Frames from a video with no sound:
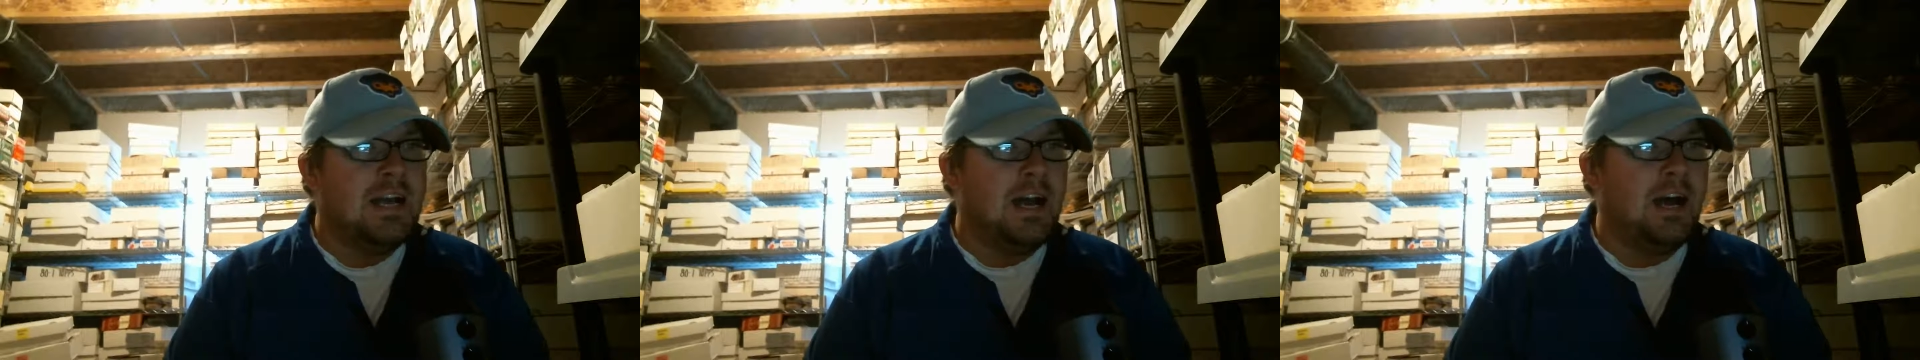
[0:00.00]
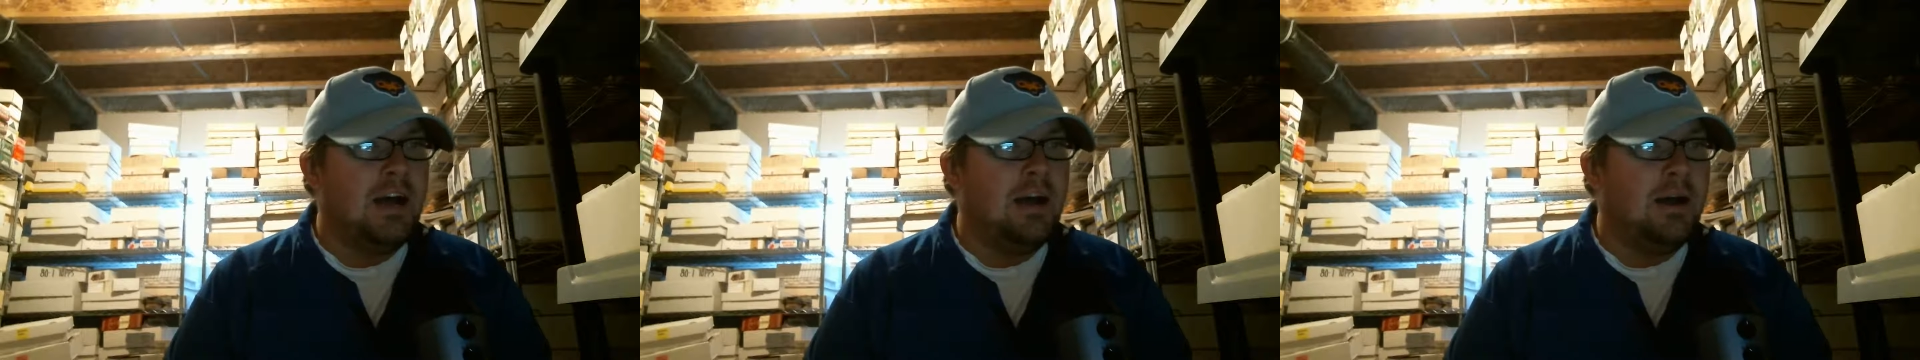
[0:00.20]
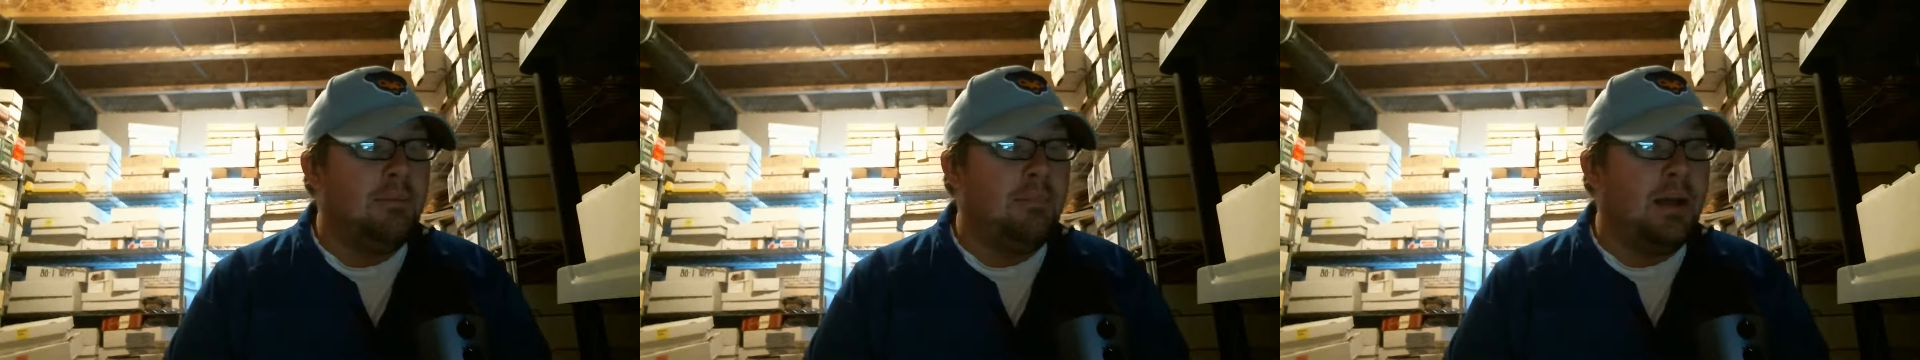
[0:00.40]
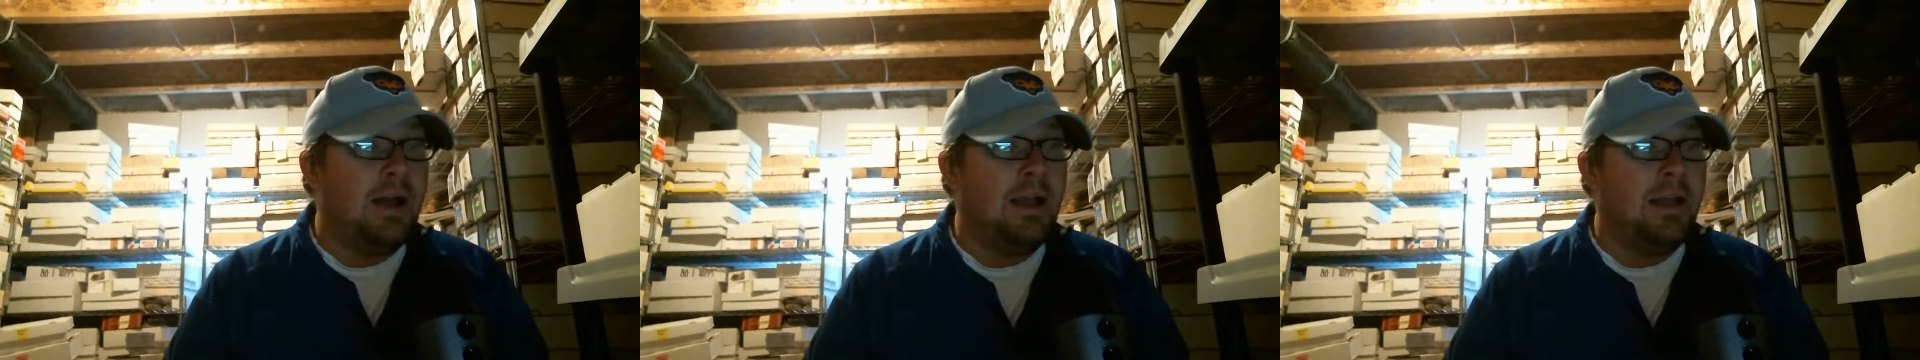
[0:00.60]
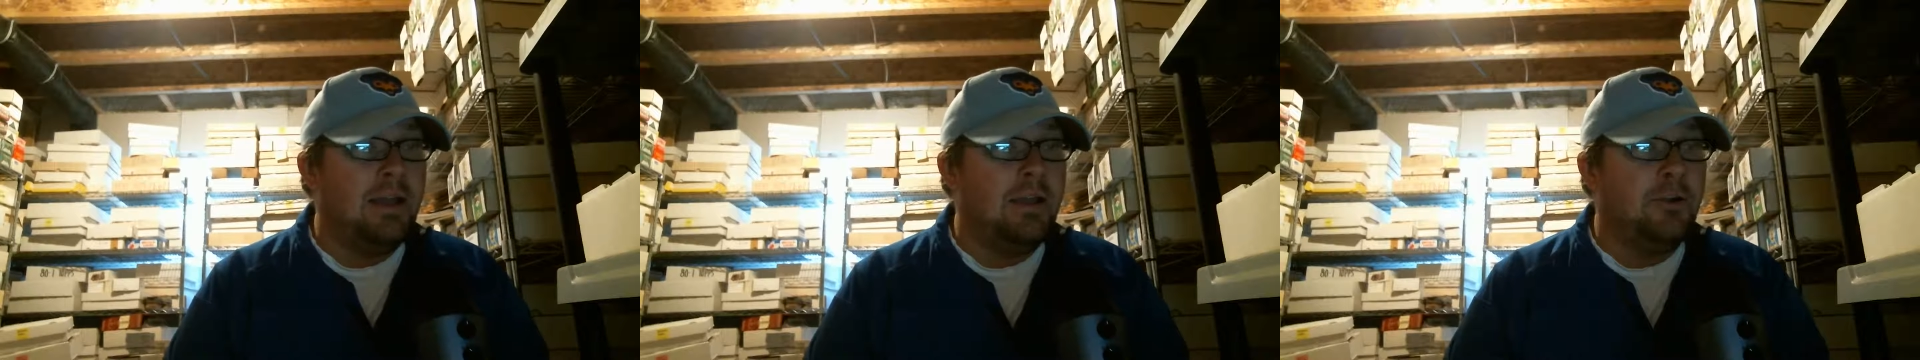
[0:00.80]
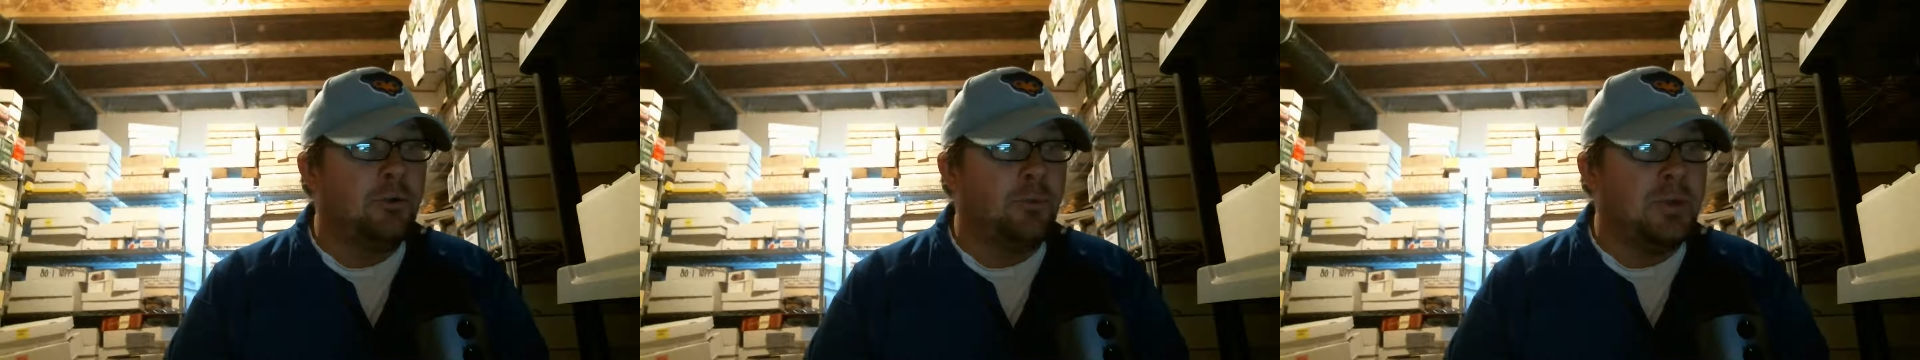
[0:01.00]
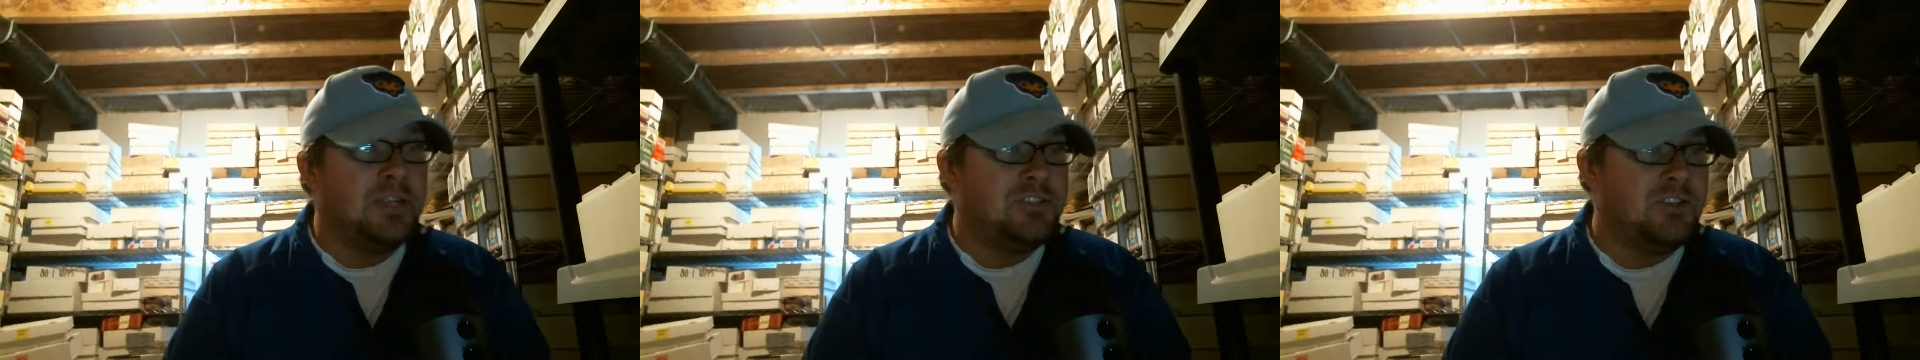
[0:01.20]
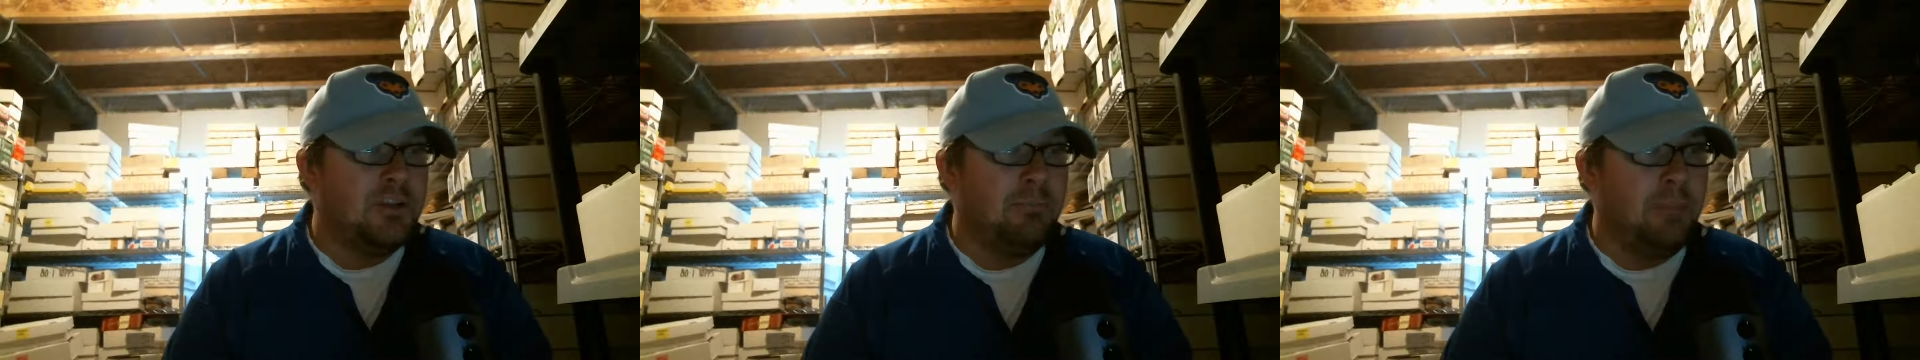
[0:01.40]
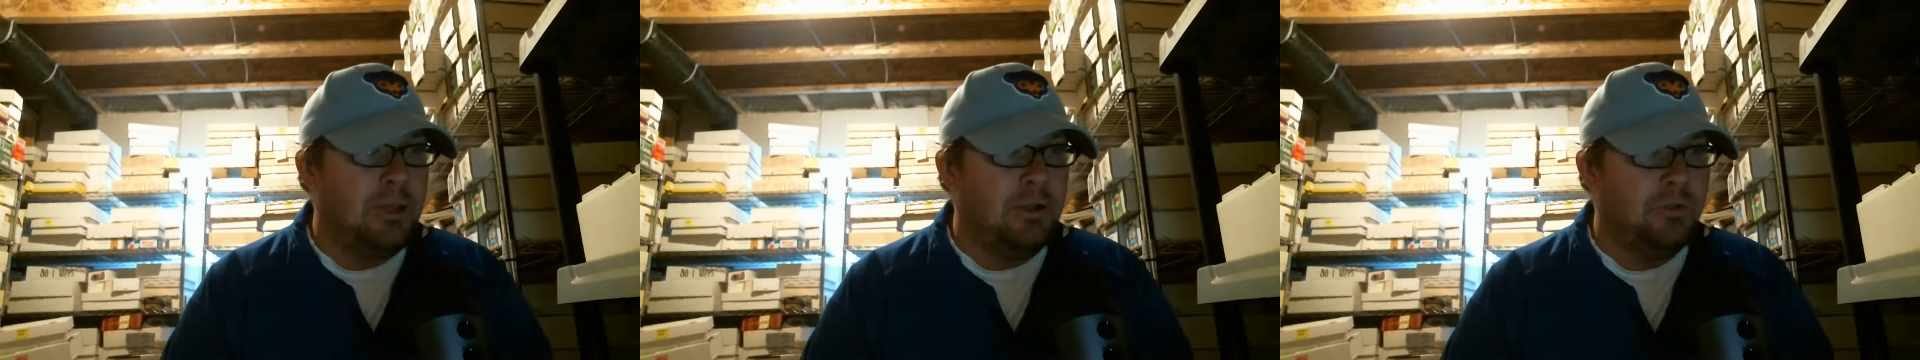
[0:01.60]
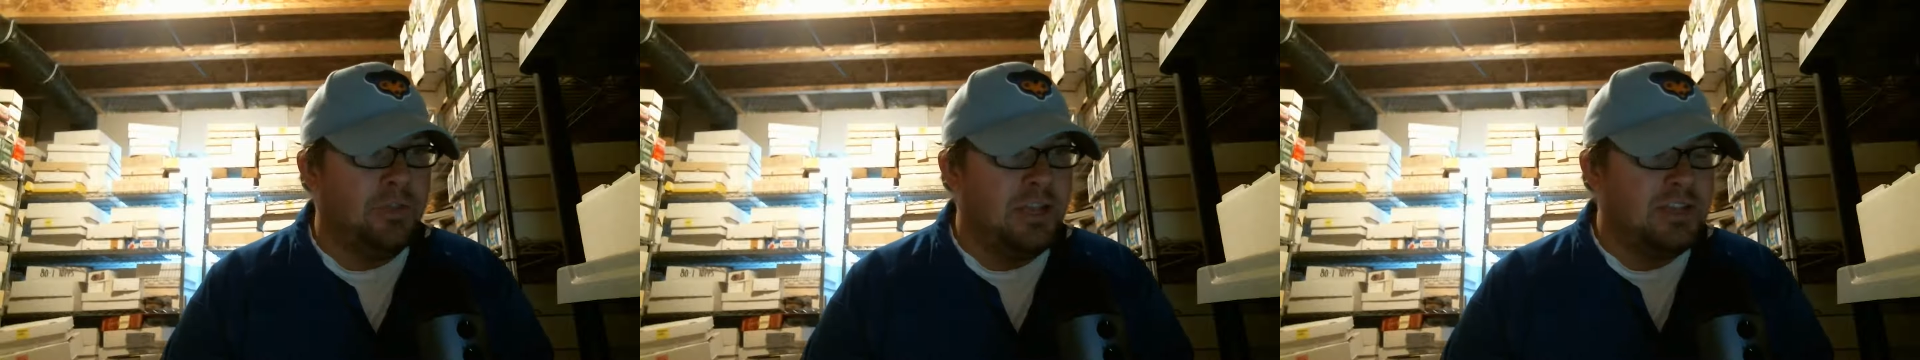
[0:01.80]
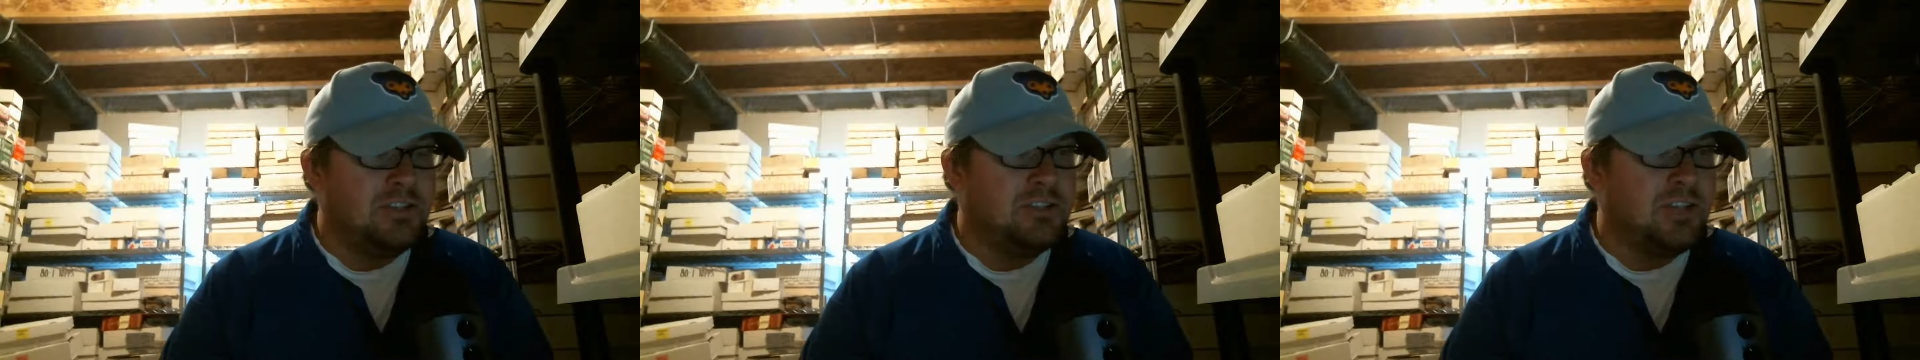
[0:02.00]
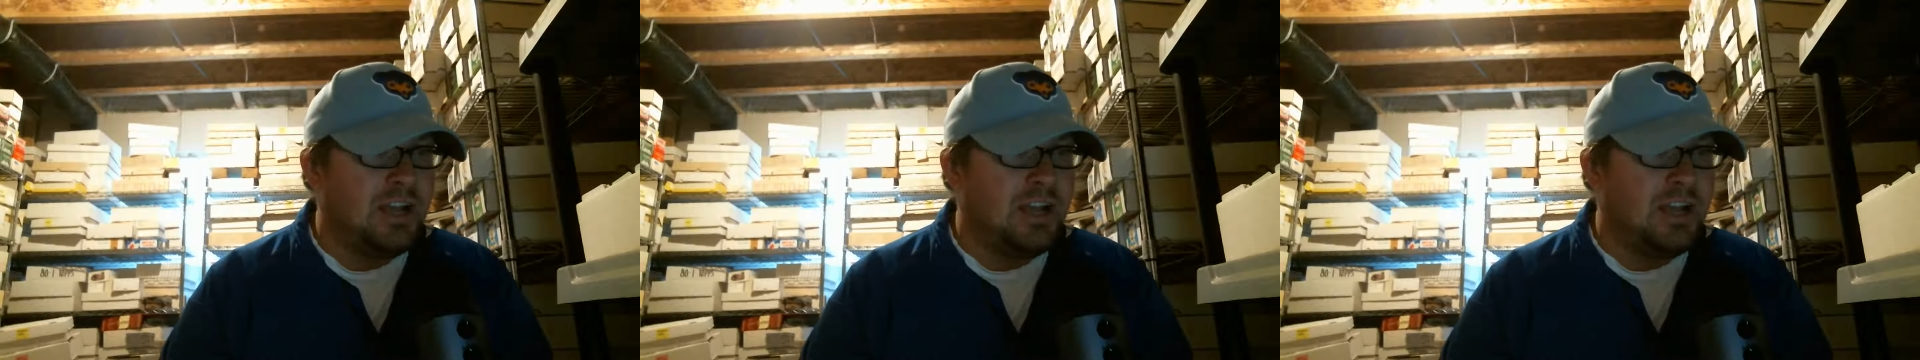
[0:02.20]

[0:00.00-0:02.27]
my recent mail days.